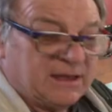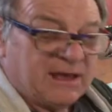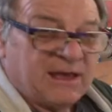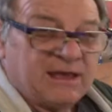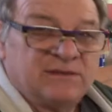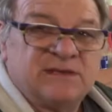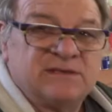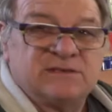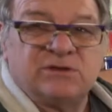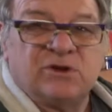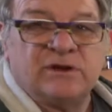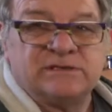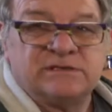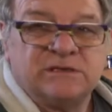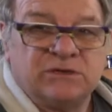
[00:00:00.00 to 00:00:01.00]
and these are
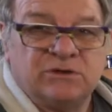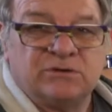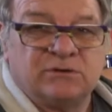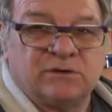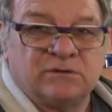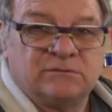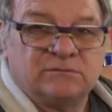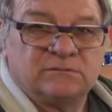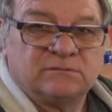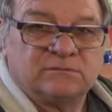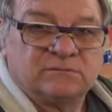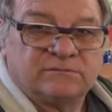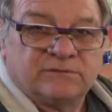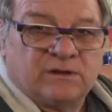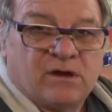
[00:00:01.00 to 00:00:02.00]
€90
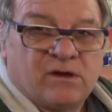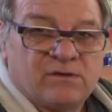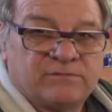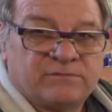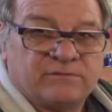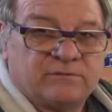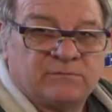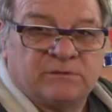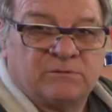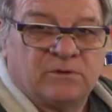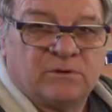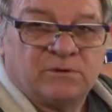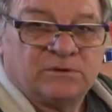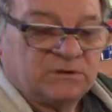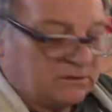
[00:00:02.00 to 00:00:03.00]
for life. I mean,
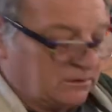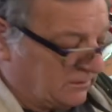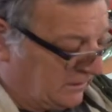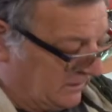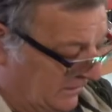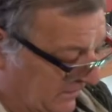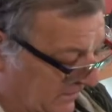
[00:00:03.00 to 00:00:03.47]
why would you do it?